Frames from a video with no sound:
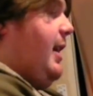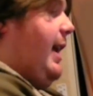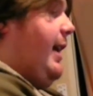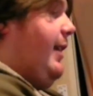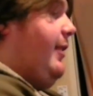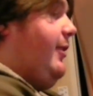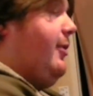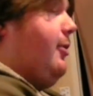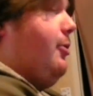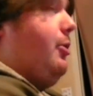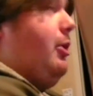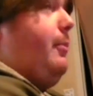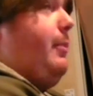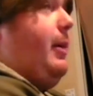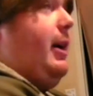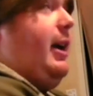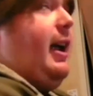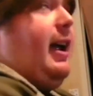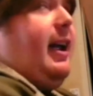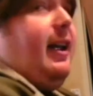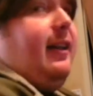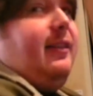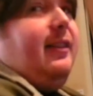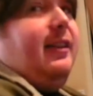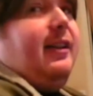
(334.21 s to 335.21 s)
a story by
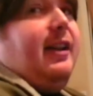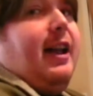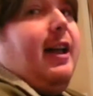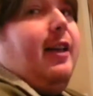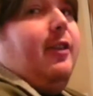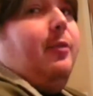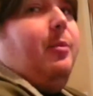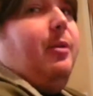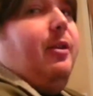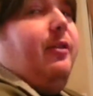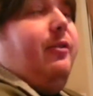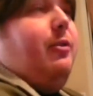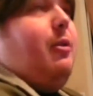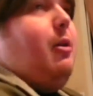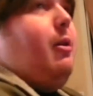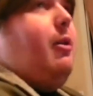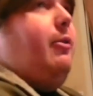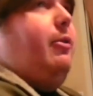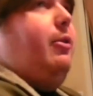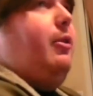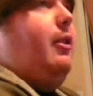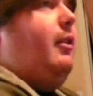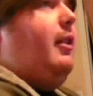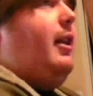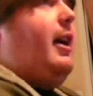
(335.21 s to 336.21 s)
Isaac Asimov
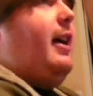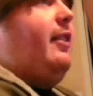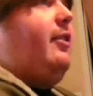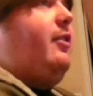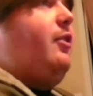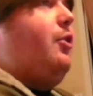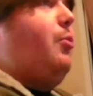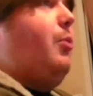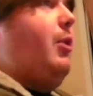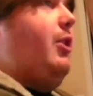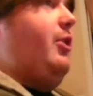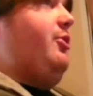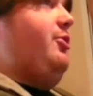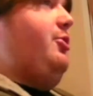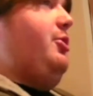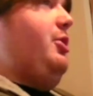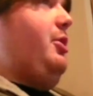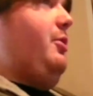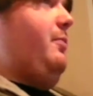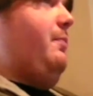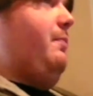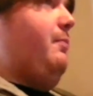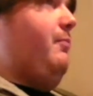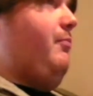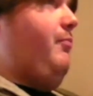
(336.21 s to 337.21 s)
called The Last Question.
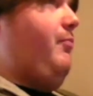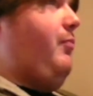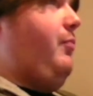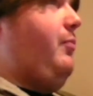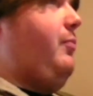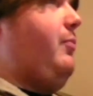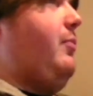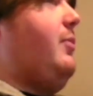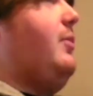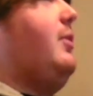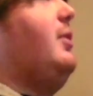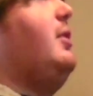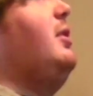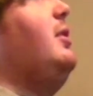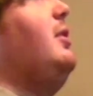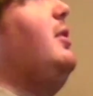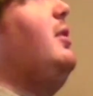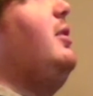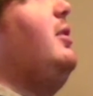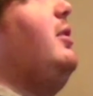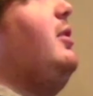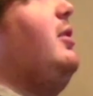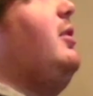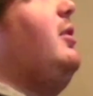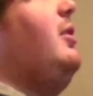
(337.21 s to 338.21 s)

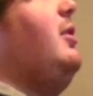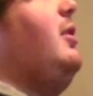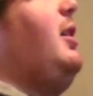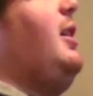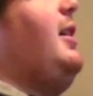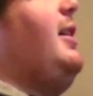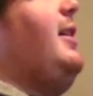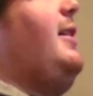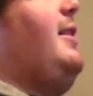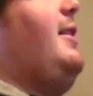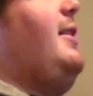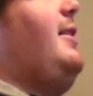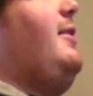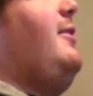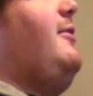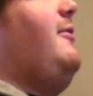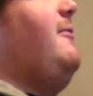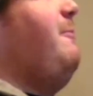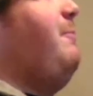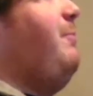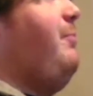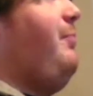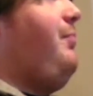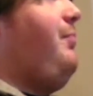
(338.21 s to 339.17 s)
And